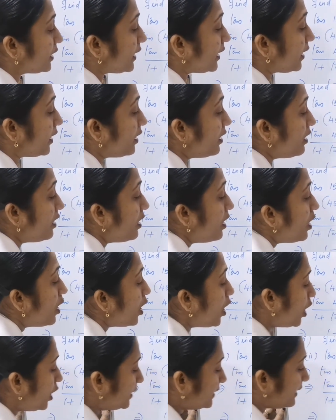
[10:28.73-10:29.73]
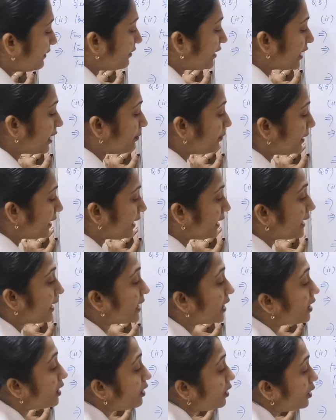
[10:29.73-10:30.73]
3 whole divided by
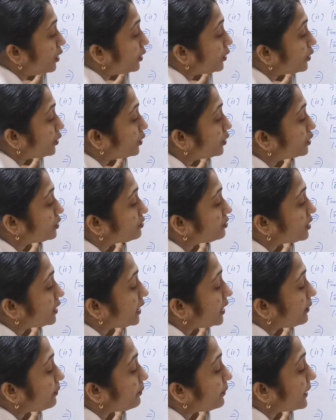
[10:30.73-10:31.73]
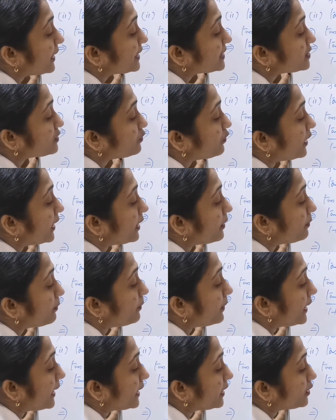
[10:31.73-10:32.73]
here root 3 plus 1
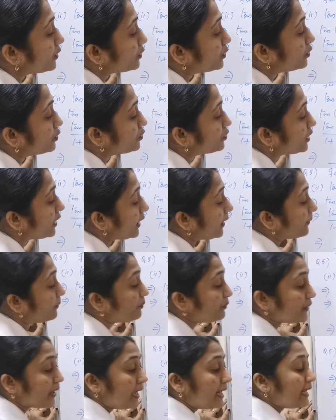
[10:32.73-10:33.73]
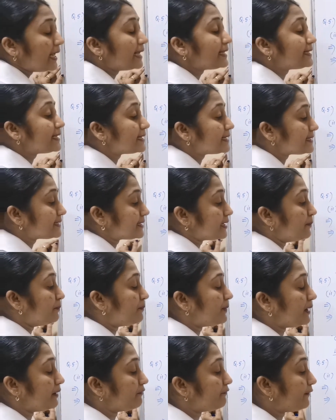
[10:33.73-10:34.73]
by root 3. Let us
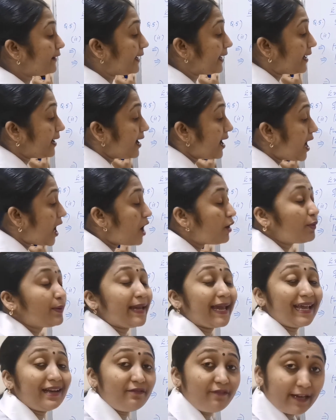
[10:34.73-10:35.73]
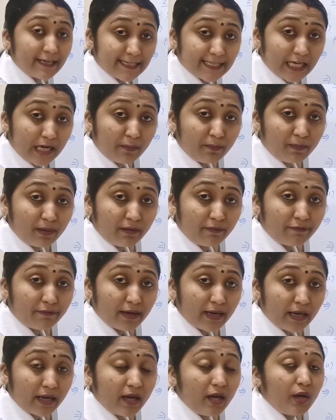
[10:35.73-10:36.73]
simplify. How can we
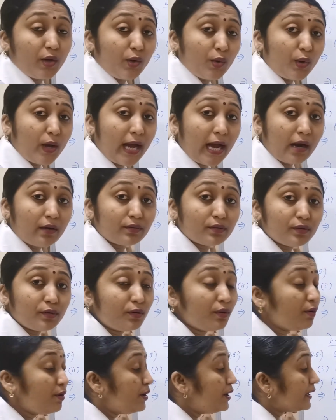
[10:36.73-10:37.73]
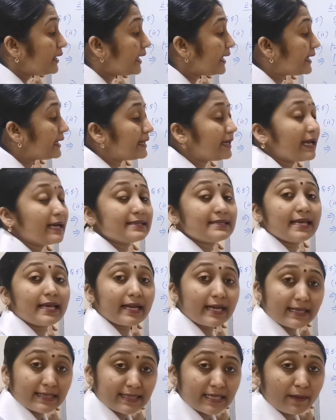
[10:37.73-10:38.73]
simplify? You have to take it as
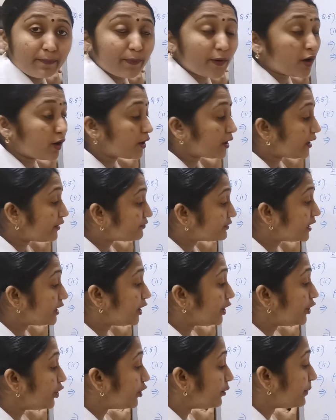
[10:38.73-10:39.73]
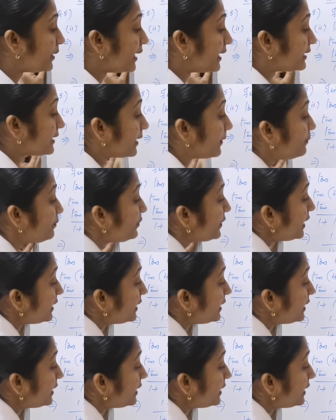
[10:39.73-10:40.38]
a reciprocal of the denominator.